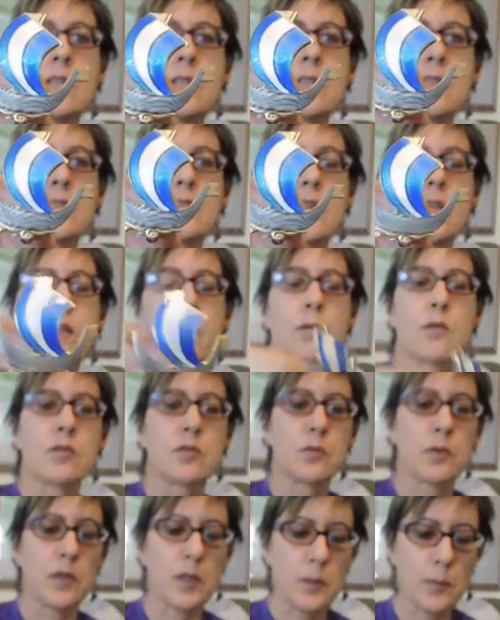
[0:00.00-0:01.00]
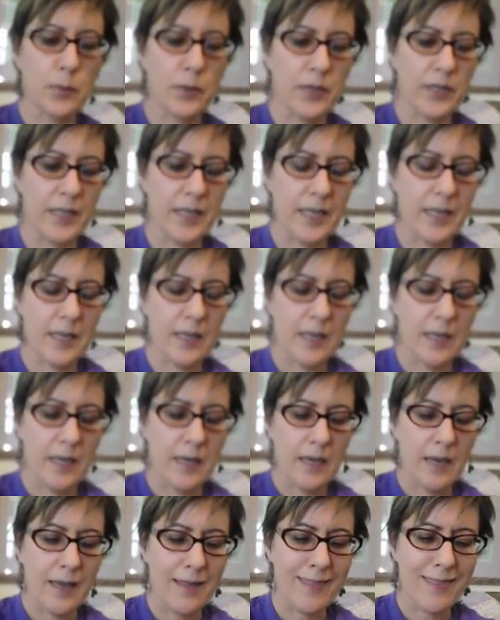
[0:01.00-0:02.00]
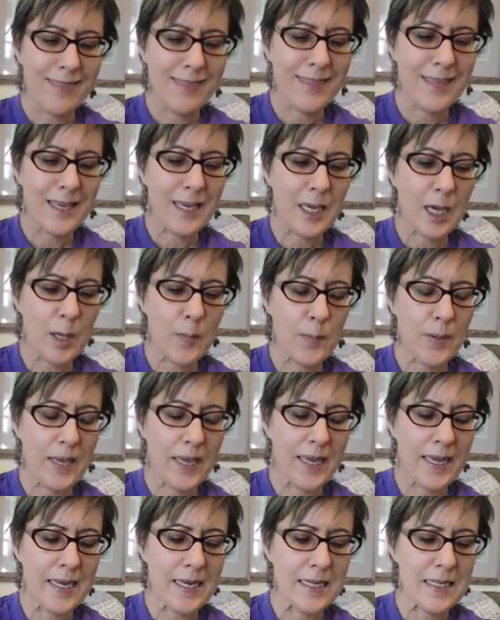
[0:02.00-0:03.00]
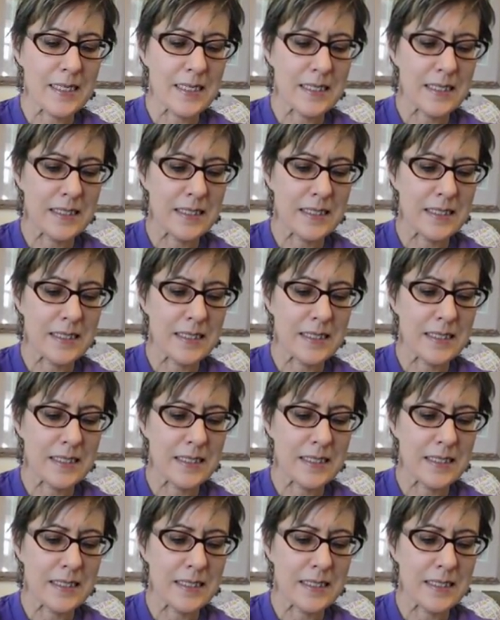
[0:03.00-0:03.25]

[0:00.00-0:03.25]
Just thought that was really pretty. I think I paid